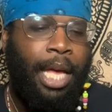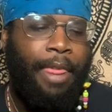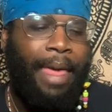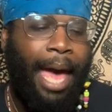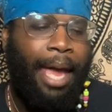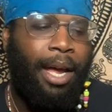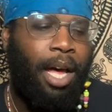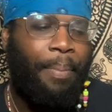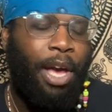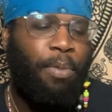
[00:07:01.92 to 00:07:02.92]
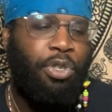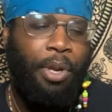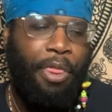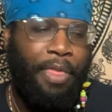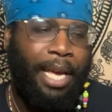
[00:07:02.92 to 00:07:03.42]
that helps you
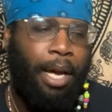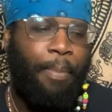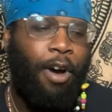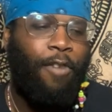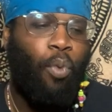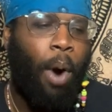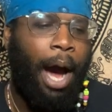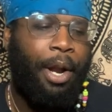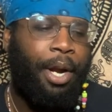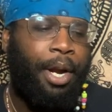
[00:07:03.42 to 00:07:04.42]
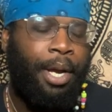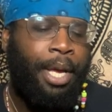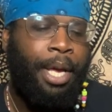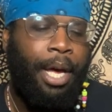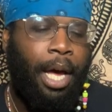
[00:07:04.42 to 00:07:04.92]
to think of water,
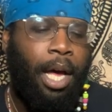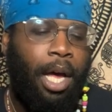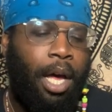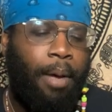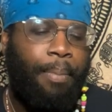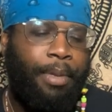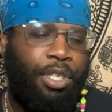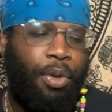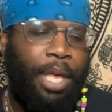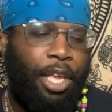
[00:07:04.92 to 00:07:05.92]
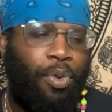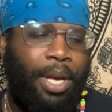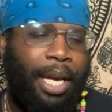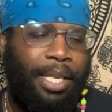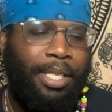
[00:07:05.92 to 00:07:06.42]
so that you
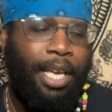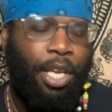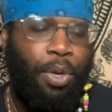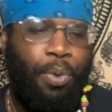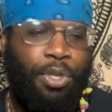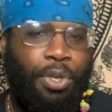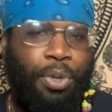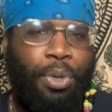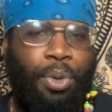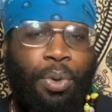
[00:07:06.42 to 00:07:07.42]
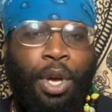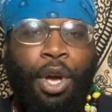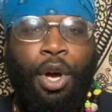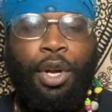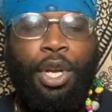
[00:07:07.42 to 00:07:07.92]
can continue to,
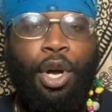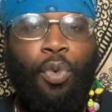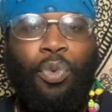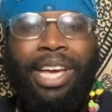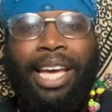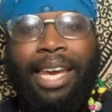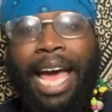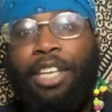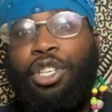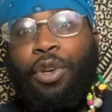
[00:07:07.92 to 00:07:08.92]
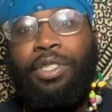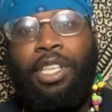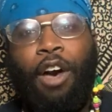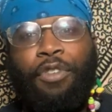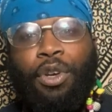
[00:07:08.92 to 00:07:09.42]
you know, reconnect to
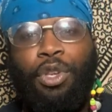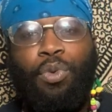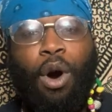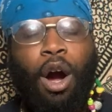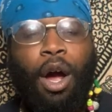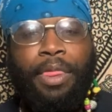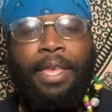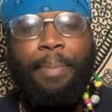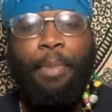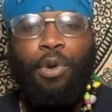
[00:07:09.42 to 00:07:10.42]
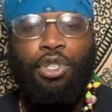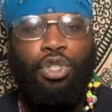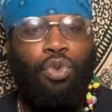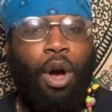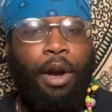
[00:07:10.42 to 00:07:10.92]
yourself. You know, you are the most
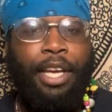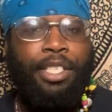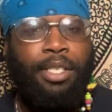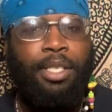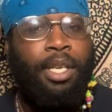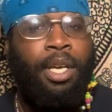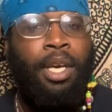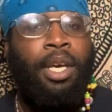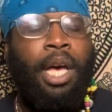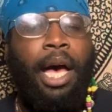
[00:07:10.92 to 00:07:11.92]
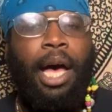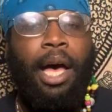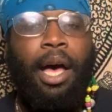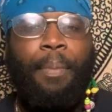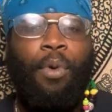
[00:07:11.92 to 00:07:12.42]
strongest
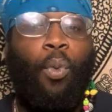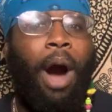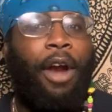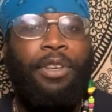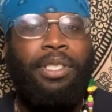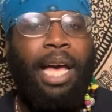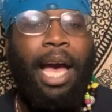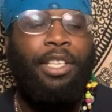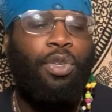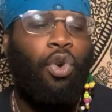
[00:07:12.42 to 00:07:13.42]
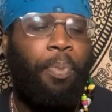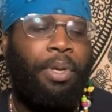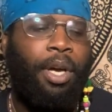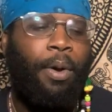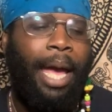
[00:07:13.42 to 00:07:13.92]
water sign,
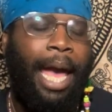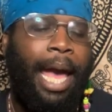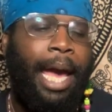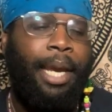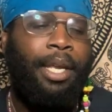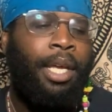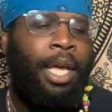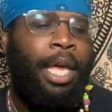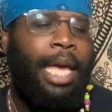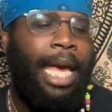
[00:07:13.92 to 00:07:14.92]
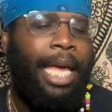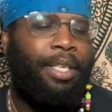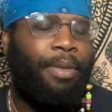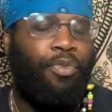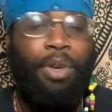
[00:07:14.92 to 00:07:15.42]
Scorpio, and
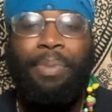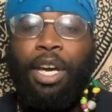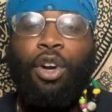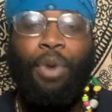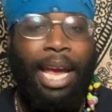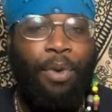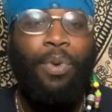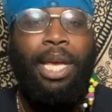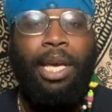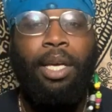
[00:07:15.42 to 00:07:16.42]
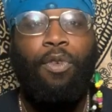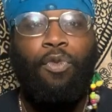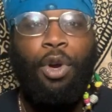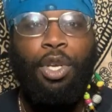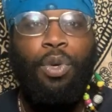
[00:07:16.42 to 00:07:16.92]
it would be a great week
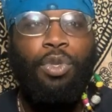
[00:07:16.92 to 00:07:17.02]
for you